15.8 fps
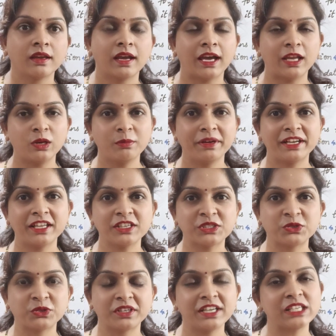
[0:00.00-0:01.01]
Hello my dear
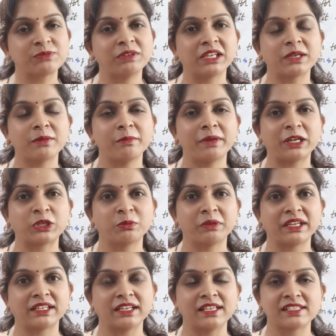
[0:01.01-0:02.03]
students, welcome back to my
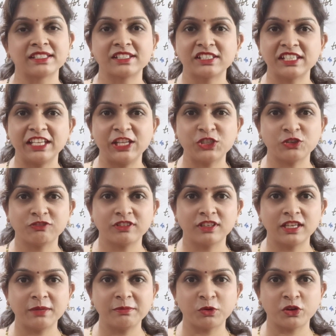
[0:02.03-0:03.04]
class in the series of
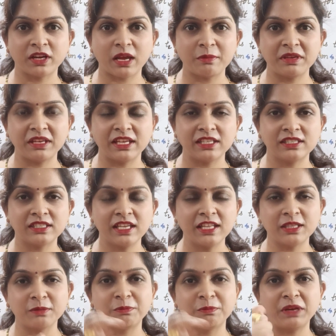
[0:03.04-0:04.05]
learning programming in C. In
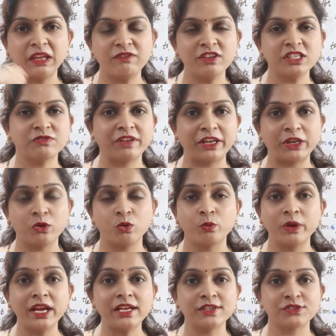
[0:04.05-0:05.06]
the previous video,
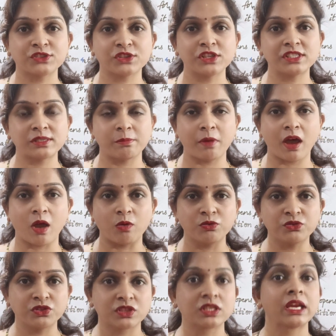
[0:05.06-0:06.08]
we discussed
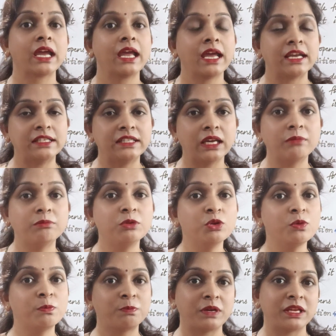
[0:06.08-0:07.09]
about
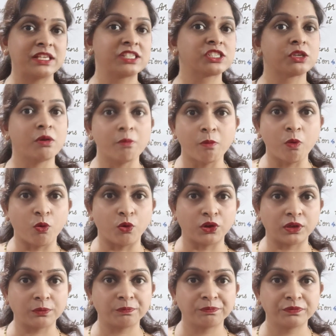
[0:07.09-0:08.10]
W plus
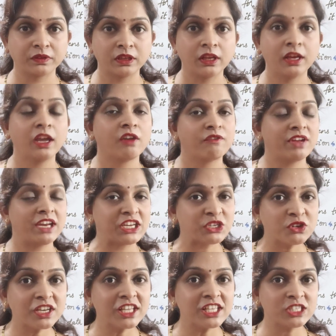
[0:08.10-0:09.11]
mode. Well, in
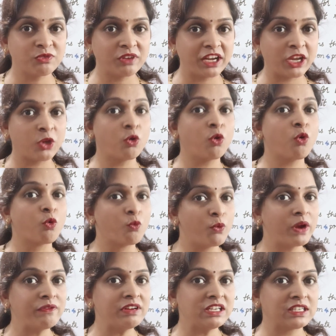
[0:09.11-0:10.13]
today's video,
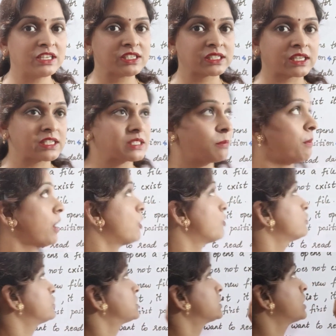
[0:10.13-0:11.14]
we will discuss
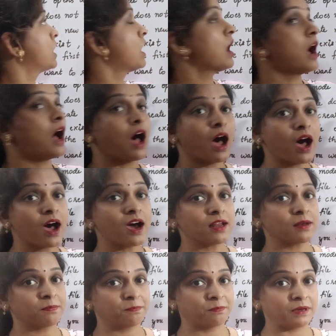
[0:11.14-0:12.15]
about
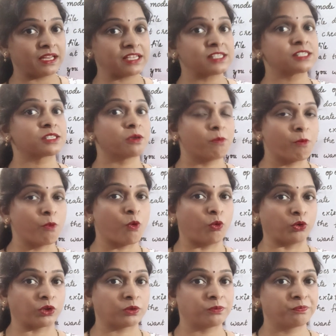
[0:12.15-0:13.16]
R plus
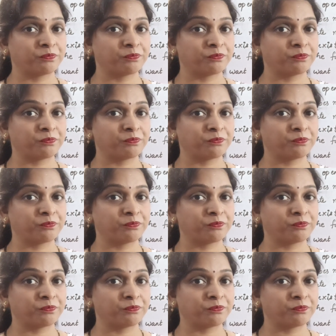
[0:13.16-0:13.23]
mode.